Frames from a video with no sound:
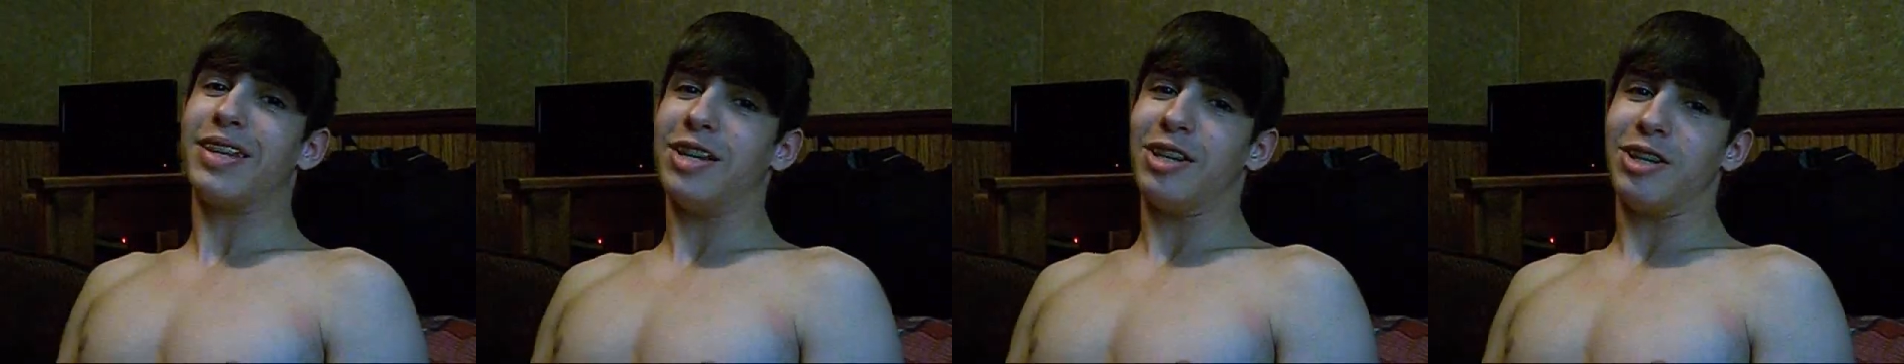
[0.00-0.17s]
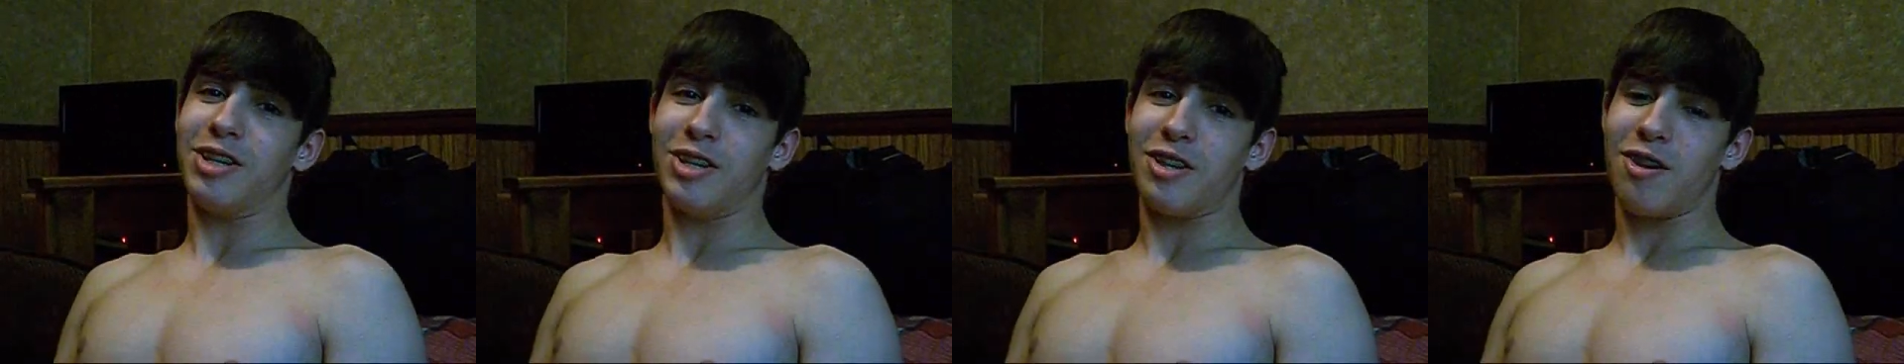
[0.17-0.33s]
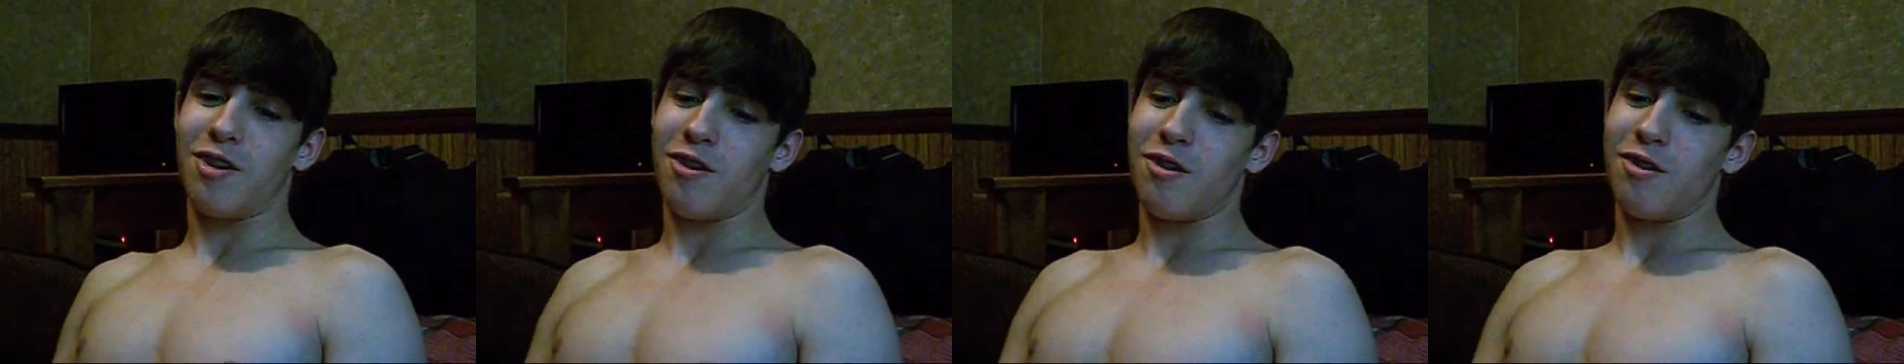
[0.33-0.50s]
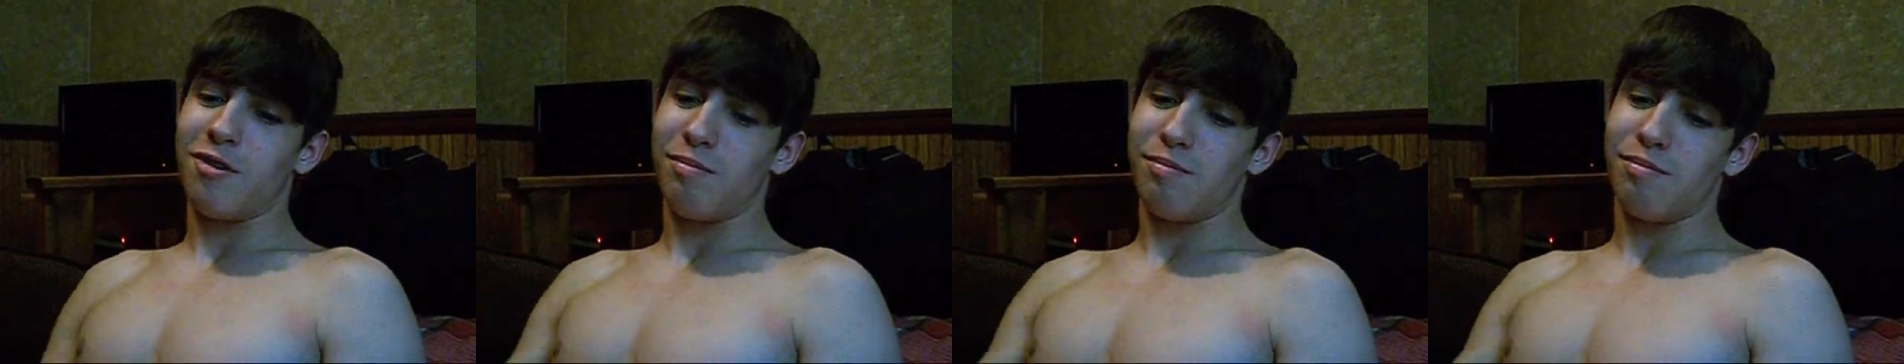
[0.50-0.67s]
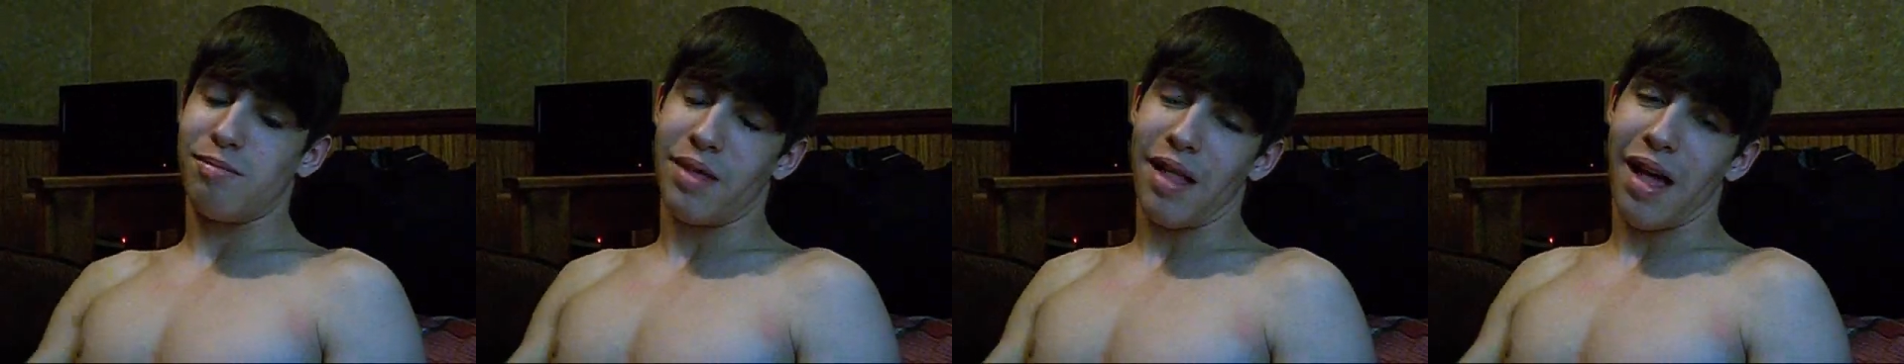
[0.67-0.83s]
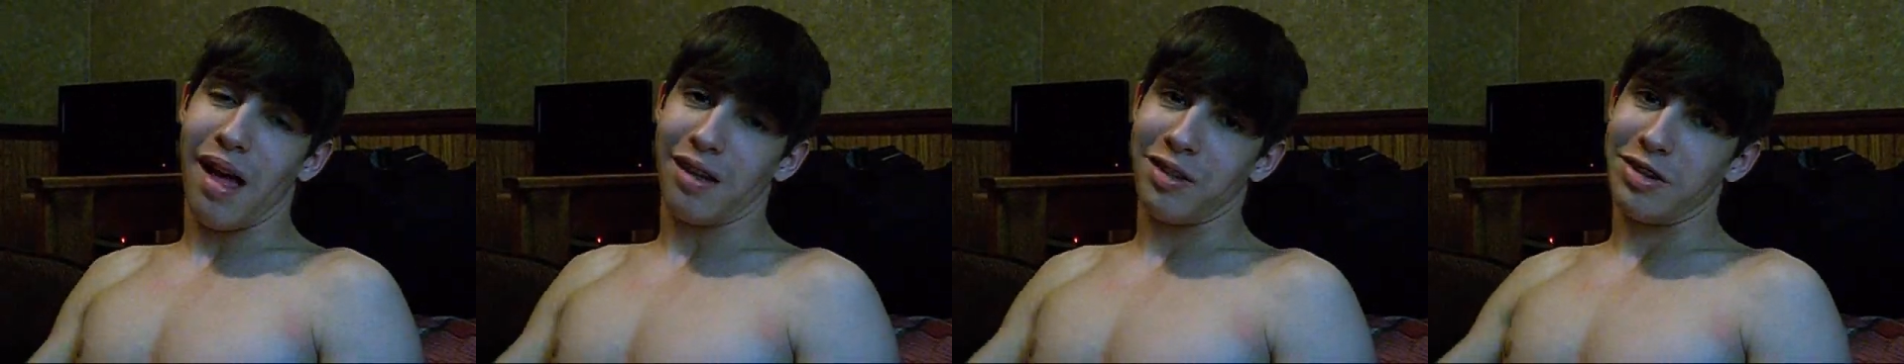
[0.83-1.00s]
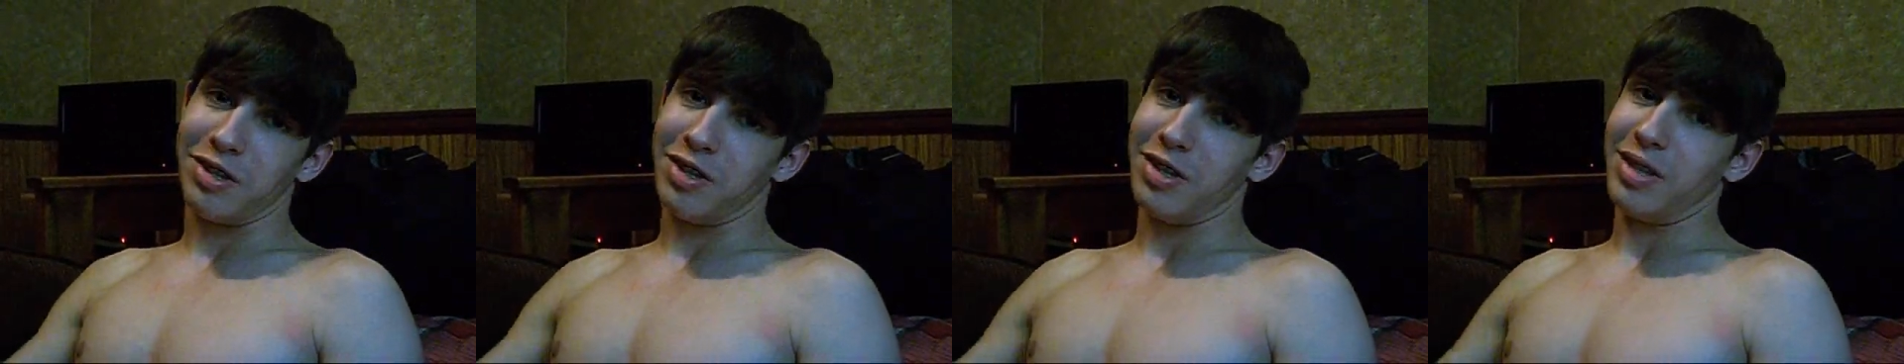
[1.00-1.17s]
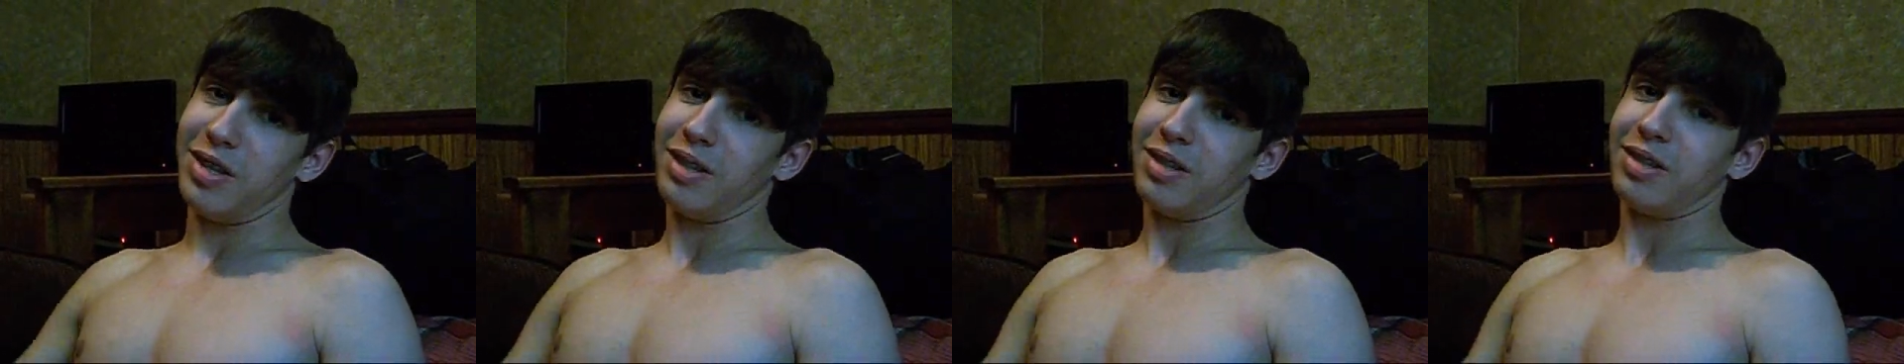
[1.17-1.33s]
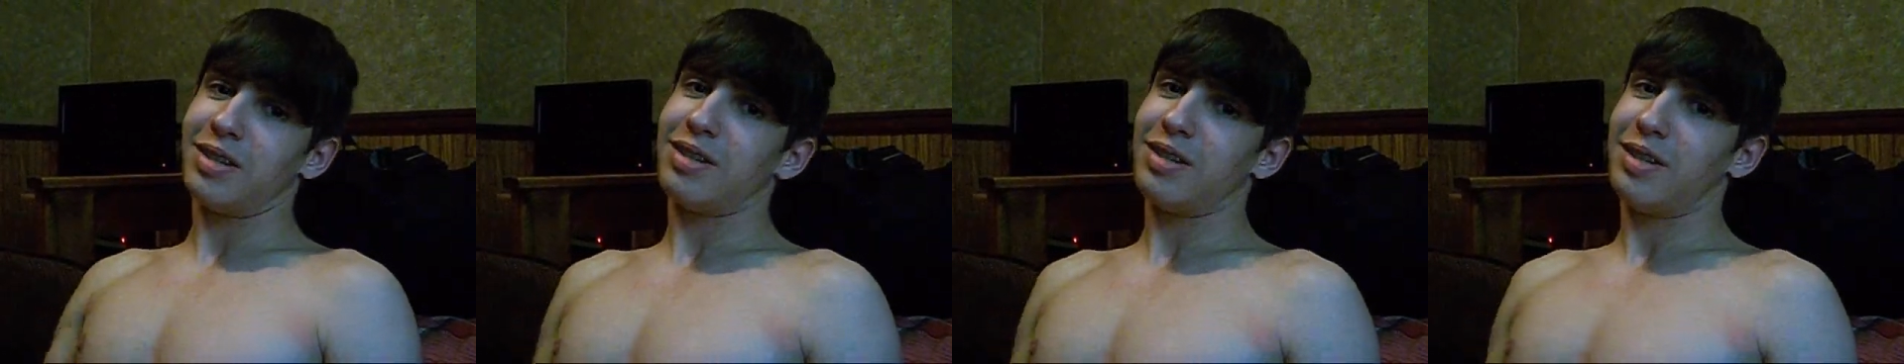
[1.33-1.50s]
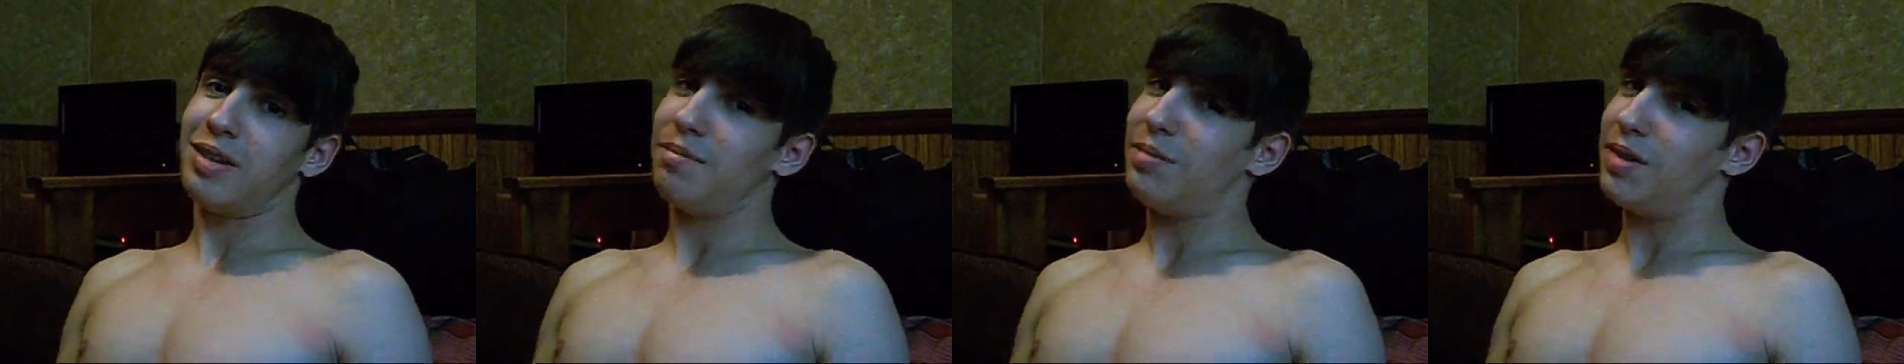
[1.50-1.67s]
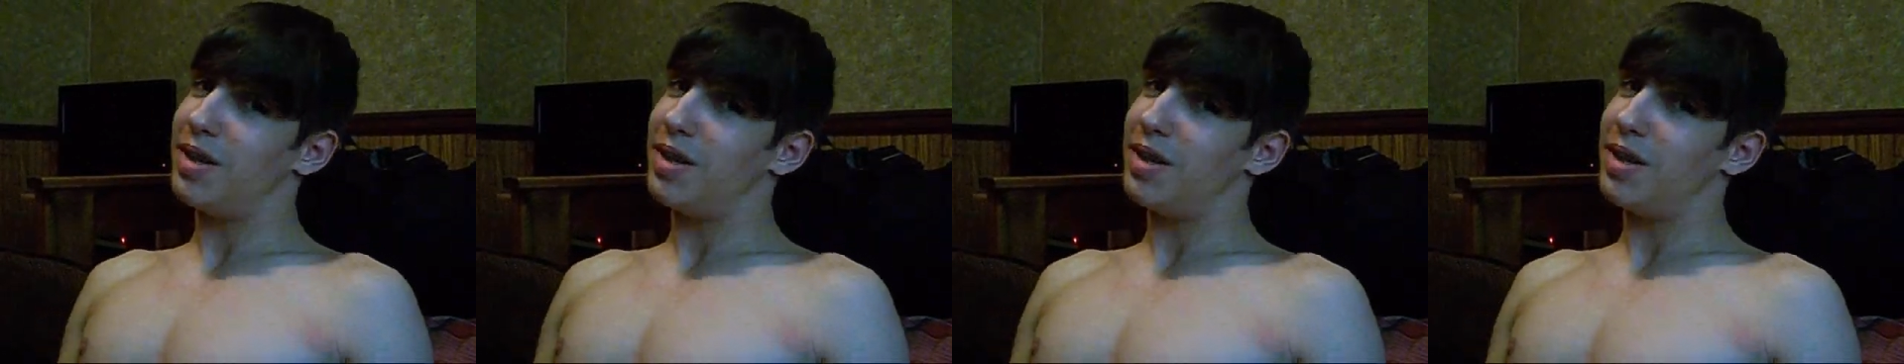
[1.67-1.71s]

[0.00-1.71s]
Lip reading: t-shirt, black jeans.